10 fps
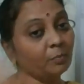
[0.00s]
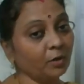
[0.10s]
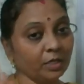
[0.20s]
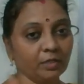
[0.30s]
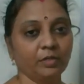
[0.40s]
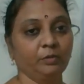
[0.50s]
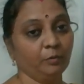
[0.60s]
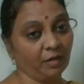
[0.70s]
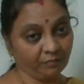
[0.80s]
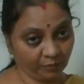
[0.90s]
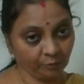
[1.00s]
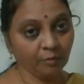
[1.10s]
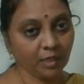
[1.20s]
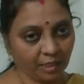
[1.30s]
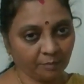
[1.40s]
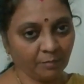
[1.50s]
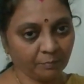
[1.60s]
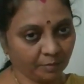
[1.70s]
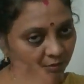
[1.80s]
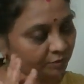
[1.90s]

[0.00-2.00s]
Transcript: point you have to remember.